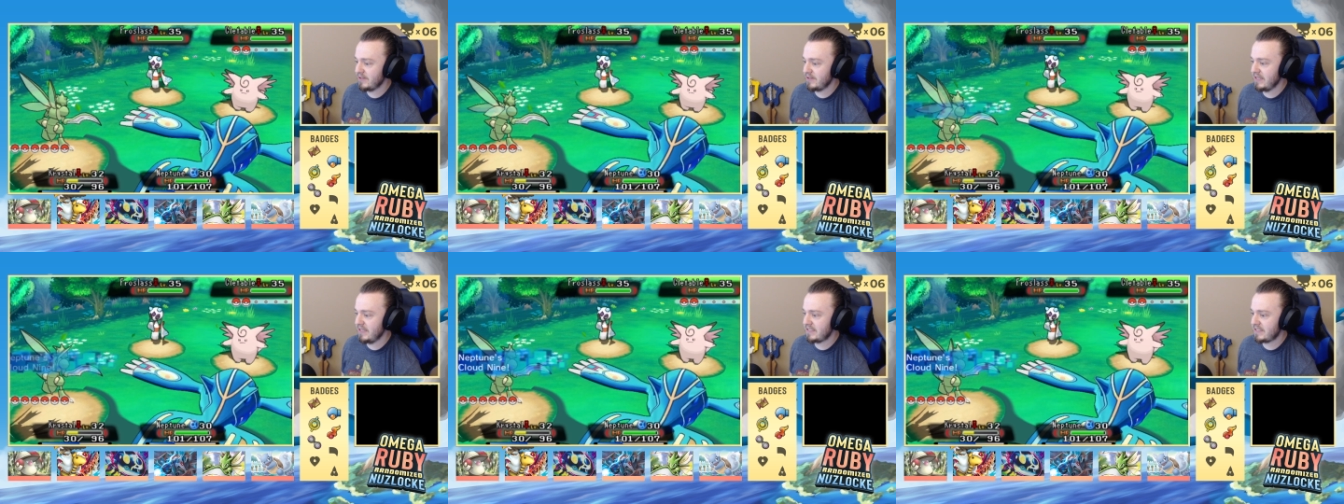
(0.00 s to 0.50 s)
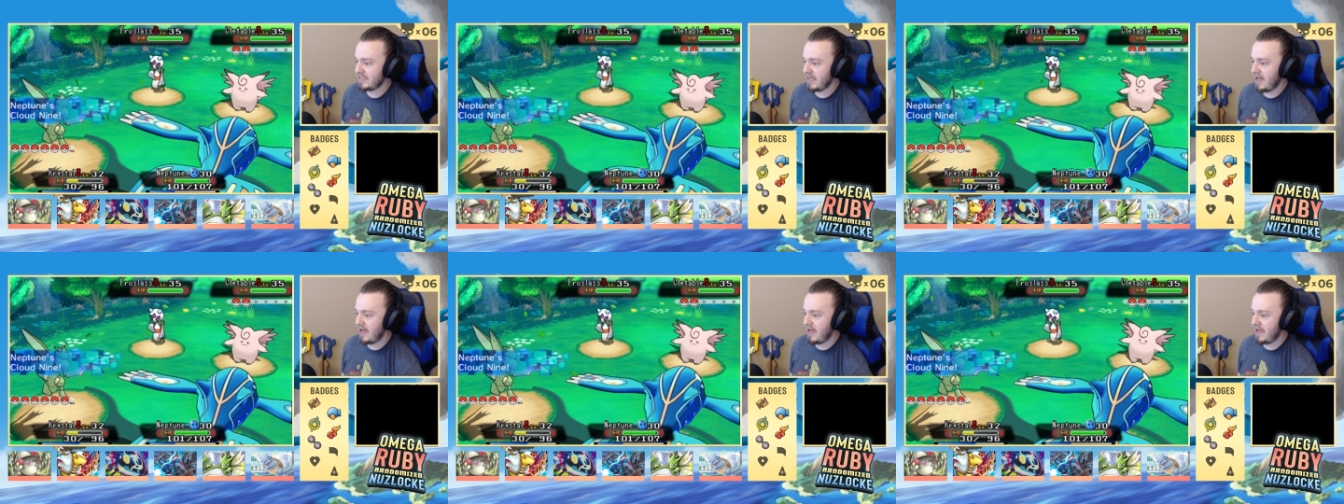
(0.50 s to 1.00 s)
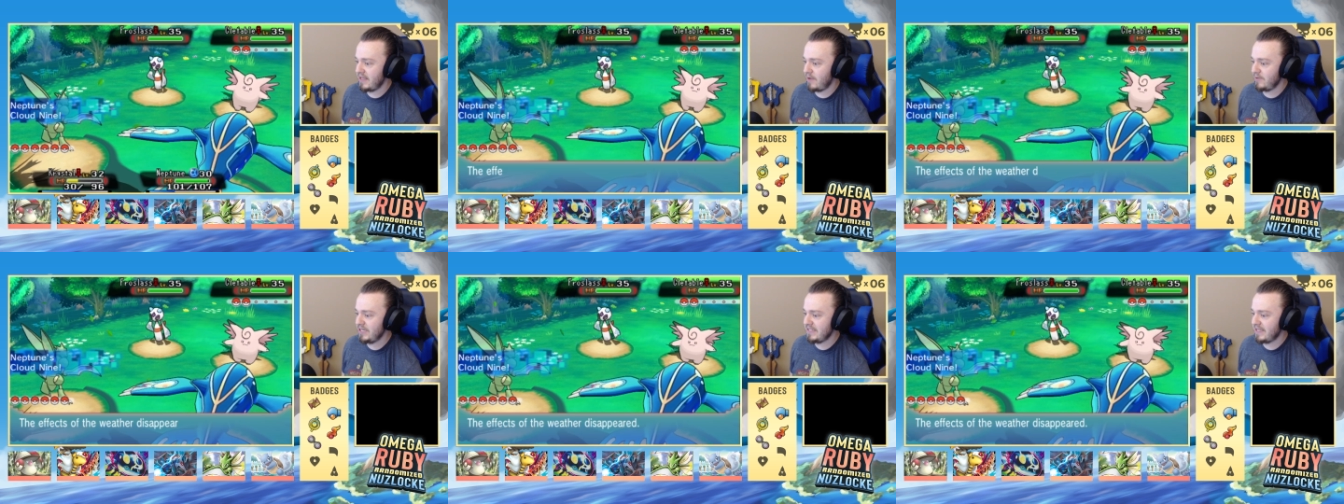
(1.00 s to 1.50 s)
This, yeah,
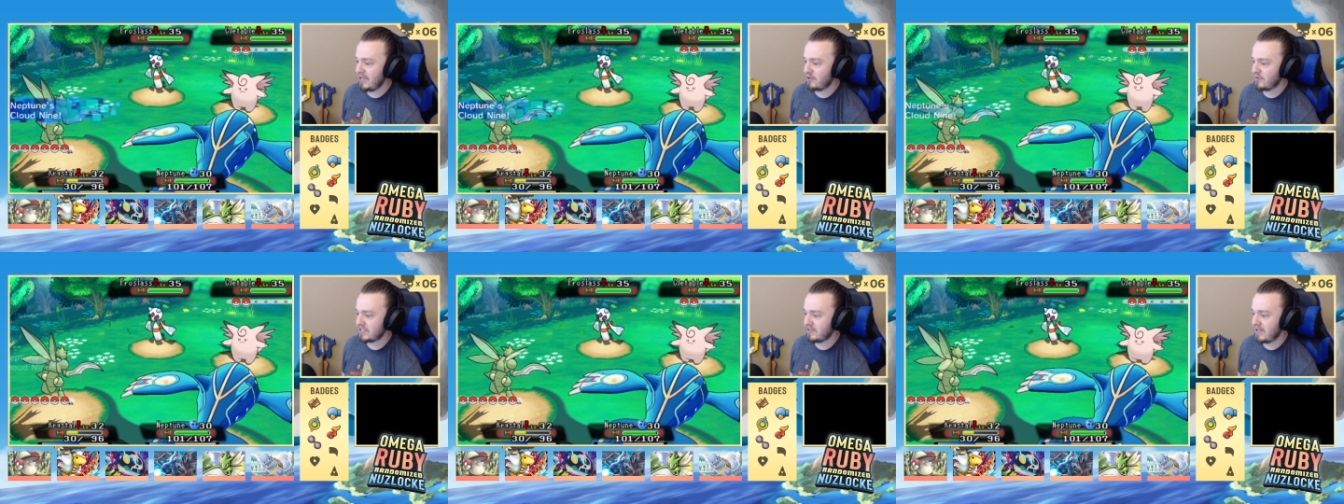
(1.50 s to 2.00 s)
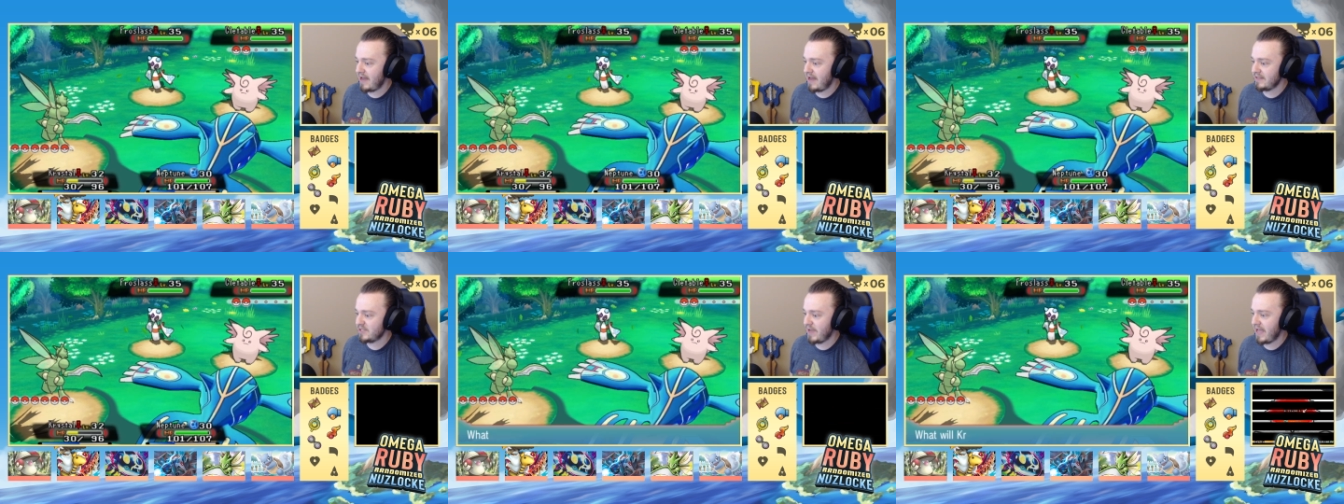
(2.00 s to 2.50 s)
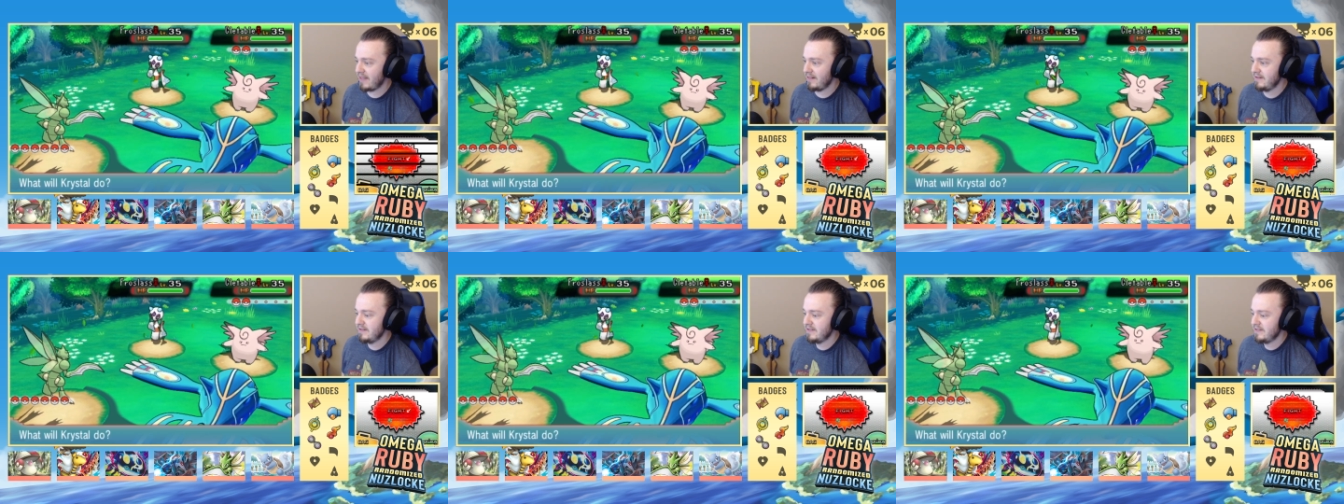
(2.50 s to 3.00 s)
we need to get Crystal out of this
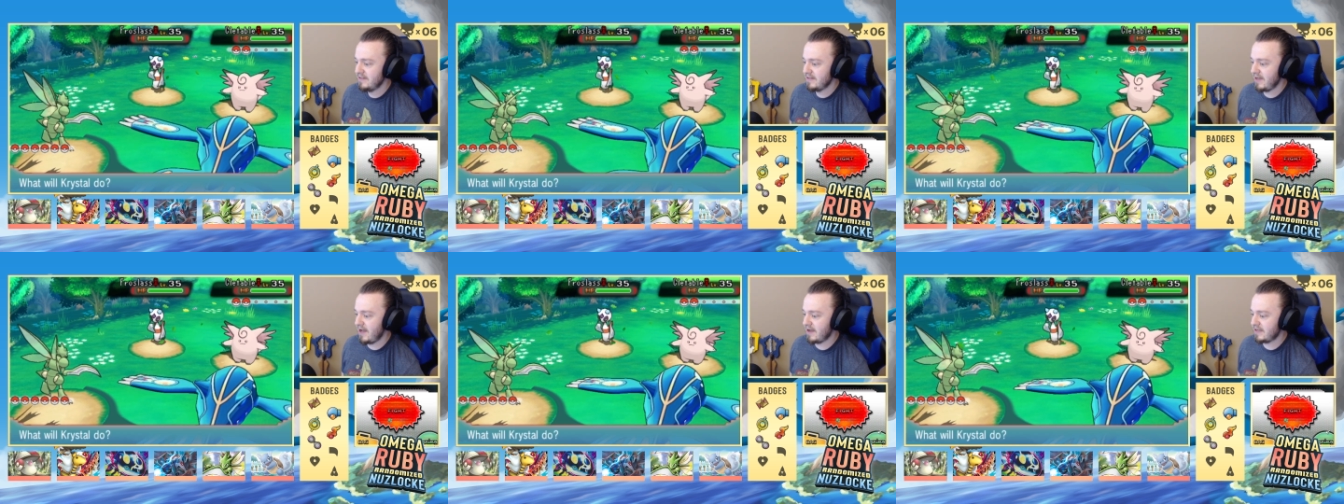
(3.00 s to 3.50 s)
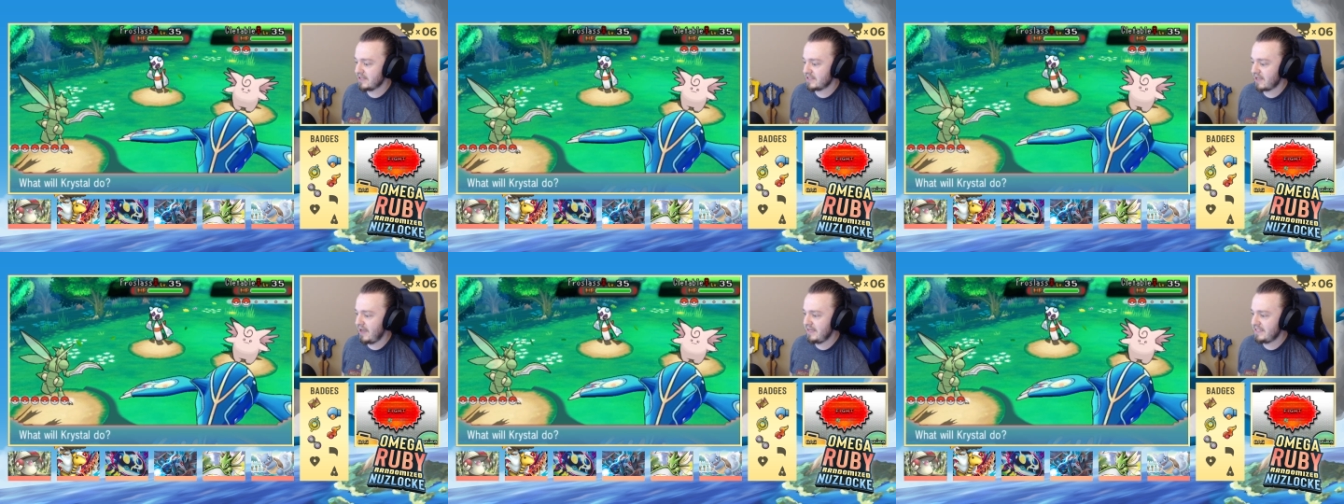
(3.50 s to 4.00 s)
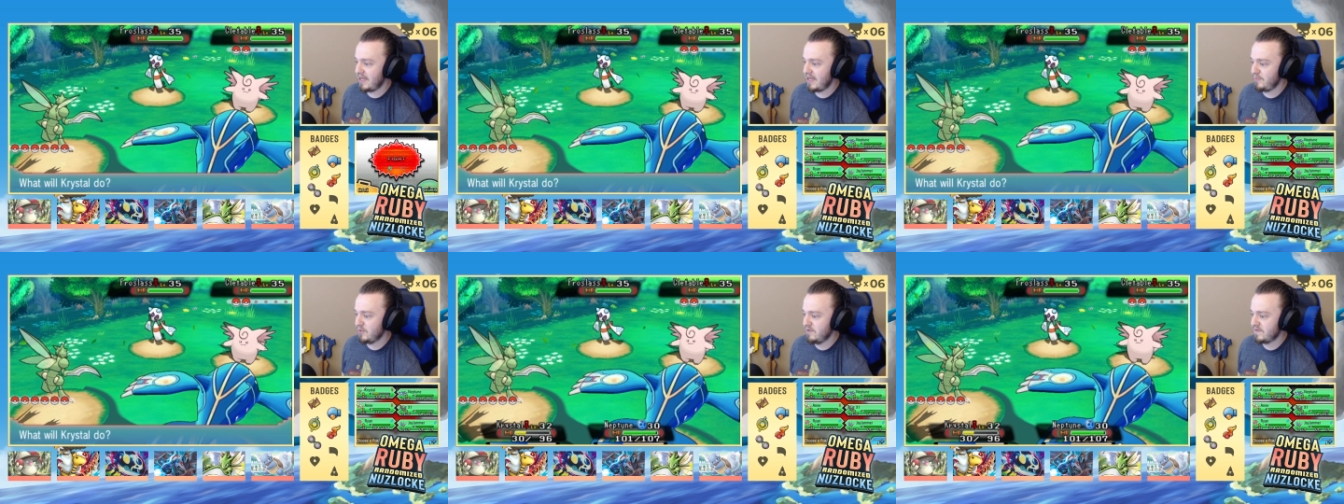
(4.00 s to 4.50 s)
battle because
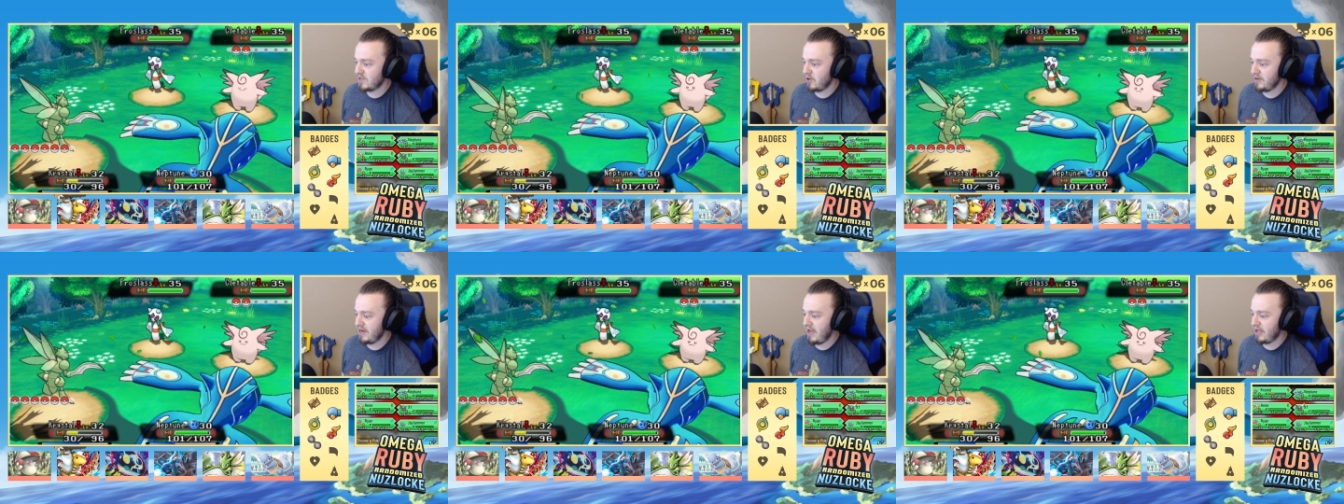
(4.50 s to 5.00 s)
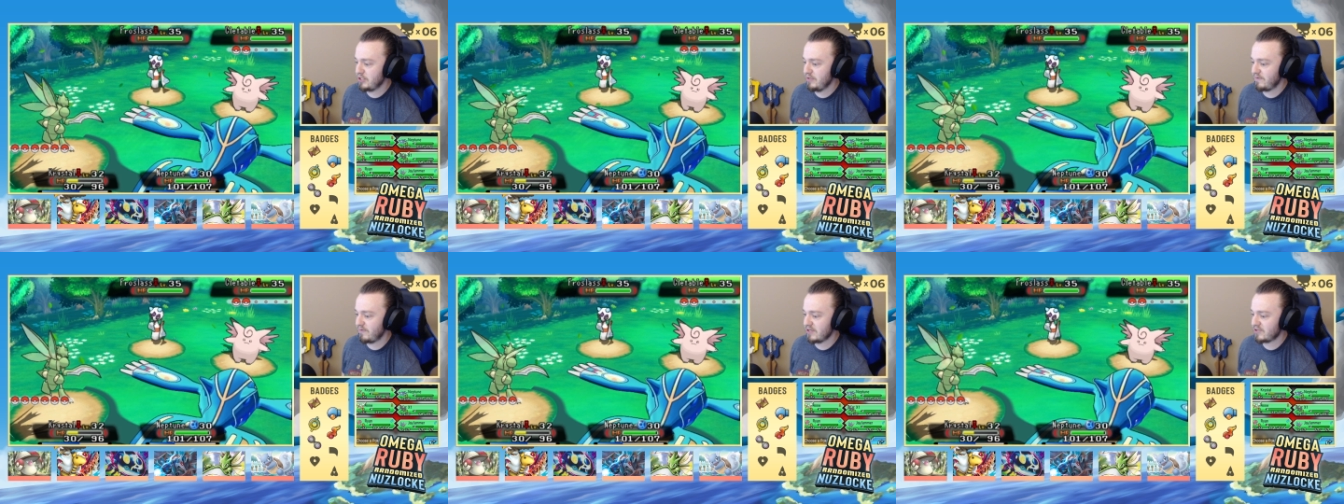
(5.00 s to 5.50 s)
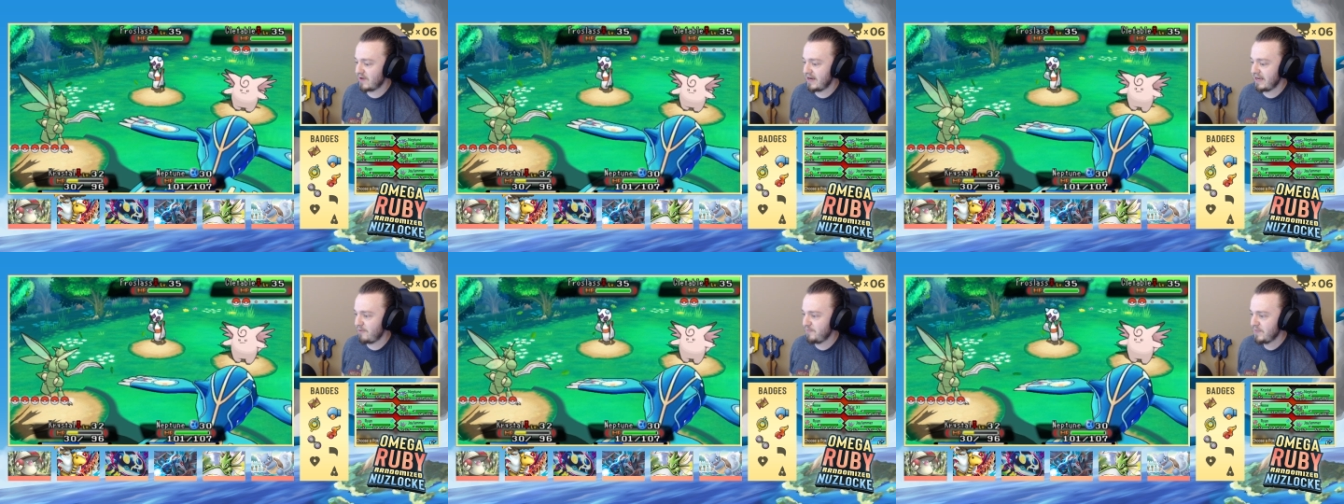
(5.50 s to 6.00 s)
Ice-type moves are not good for us right
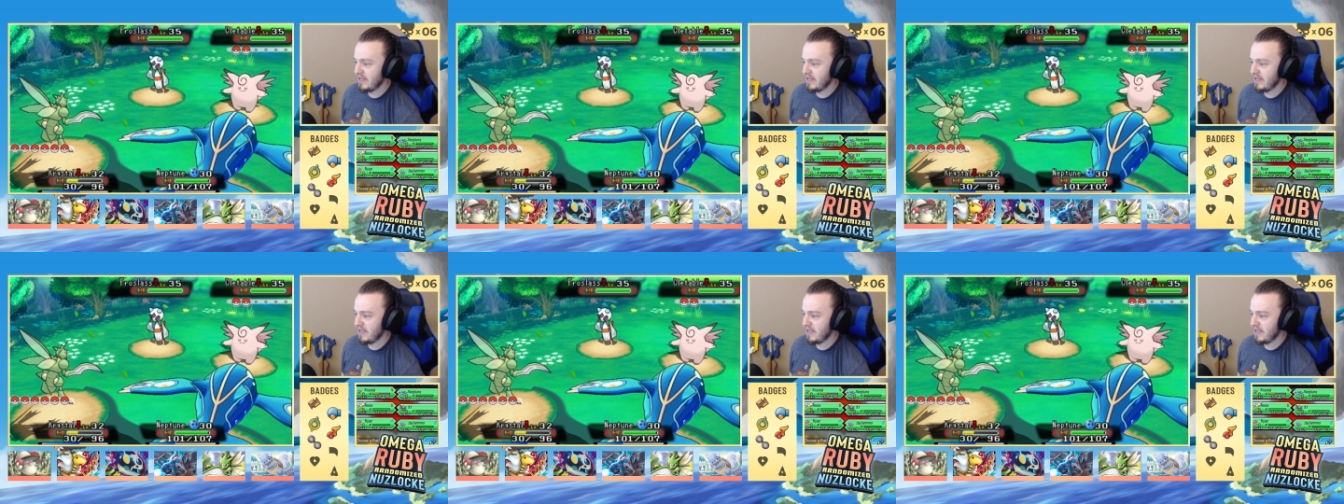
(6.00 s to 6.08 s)
now.